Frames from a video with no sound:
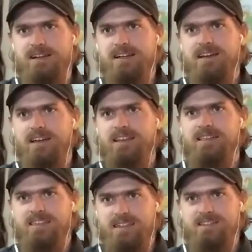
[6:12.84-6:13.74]

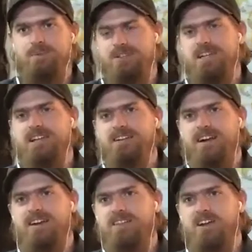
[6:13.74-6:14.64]
in this particular
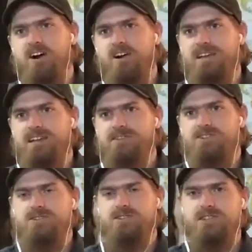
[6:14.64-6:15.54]
area, in the heartland of
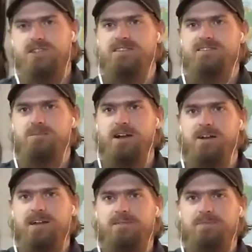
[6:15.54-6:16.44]
Israel, in Judea and
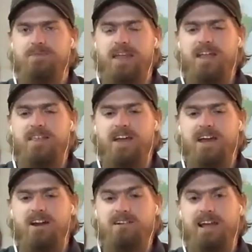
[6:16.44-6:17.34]
Samaria,
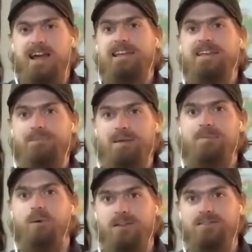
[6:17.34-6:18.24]
that are telling
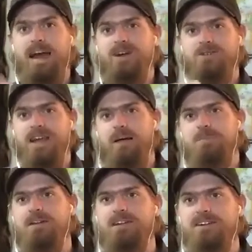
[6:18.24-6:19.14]
people what's actually
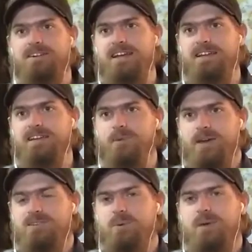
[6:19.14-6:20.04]
happening here day to day,
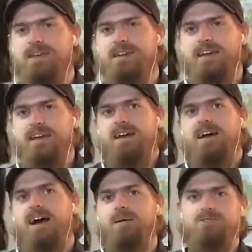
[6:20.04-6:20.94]
week to week,
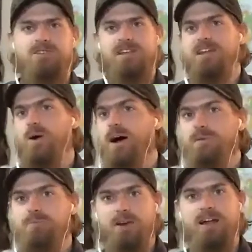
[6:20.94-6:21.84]
so that they know how
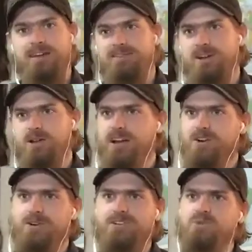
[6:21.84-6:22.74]
to pray. A lot
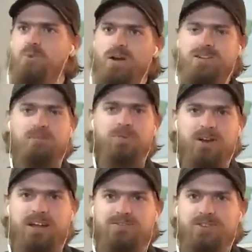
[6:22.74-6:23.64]
of Christians want to
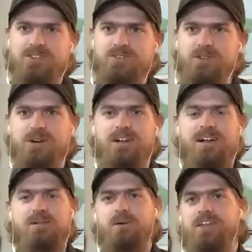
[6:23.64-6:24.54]
pray for Israel,
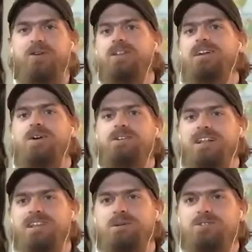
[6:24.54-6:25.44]
but they don't really know
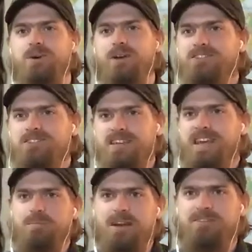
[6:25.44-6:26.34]
exactly what's going on, so they
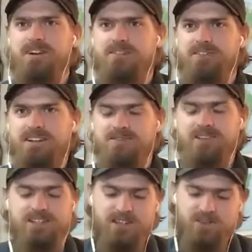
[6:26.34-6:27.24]
can't pray very
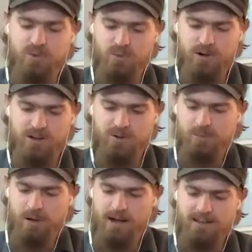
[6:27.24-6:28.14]
effectively. So that's what we wanted to do with
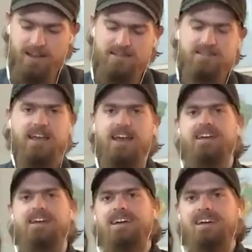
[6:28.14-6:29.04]
the podcast, and say,
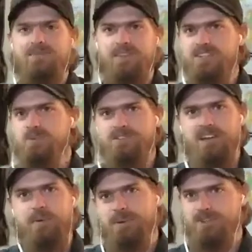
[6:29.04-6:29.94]
hey, this is what's
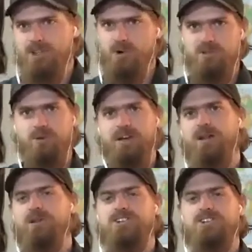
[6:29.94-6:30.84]
happening. So we're not
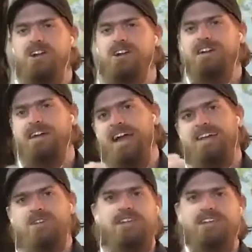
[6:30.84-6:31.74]
only sharing, hey,
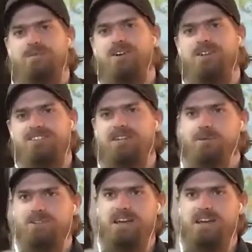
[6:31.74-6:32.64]
you need to come volunteer, but
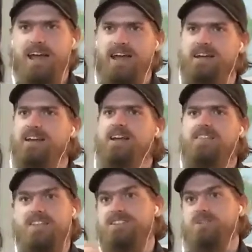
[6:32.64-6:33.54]
we're saying, hey,
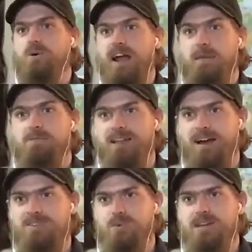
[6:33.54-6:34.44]
this is what happened
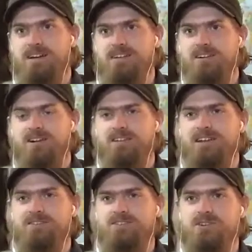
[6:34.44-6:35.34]
last week here in the
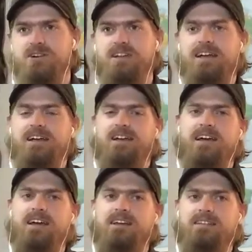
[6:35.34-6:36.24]
heartland of Israel.
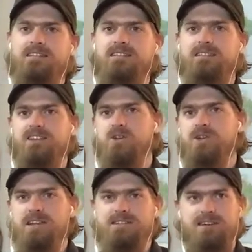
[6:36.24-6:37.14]
And you
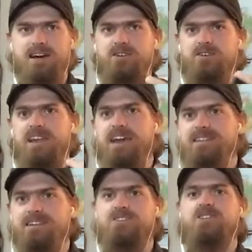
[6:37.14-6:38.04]
need to
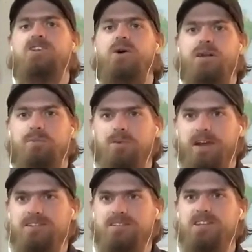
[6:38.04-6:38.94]
understand this so that you know how to
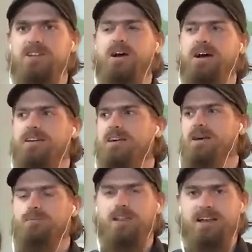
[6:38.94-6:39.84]
pray, so that you know how to
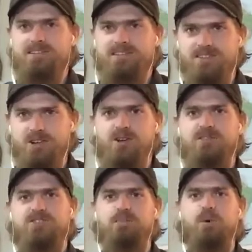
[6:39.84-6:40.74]
bless and serve
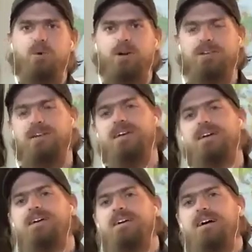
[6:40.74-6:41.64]
and support
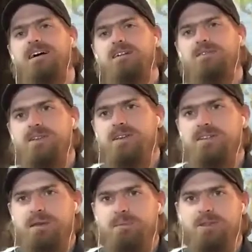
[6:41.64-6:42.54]

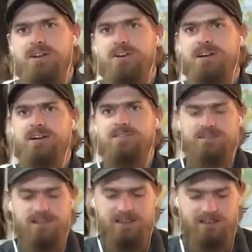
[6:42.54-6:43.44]
the people that are here
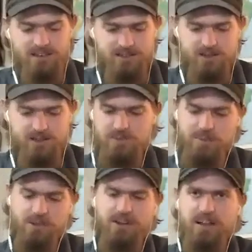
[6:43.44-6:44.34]
and the Jewish
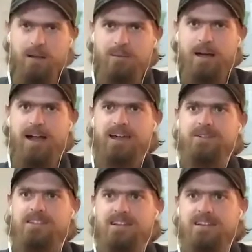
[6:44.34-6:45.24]
people that are coming back and
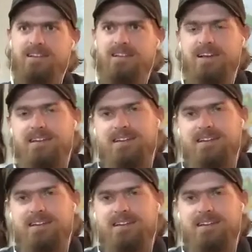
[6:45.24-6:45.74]
resettling the land.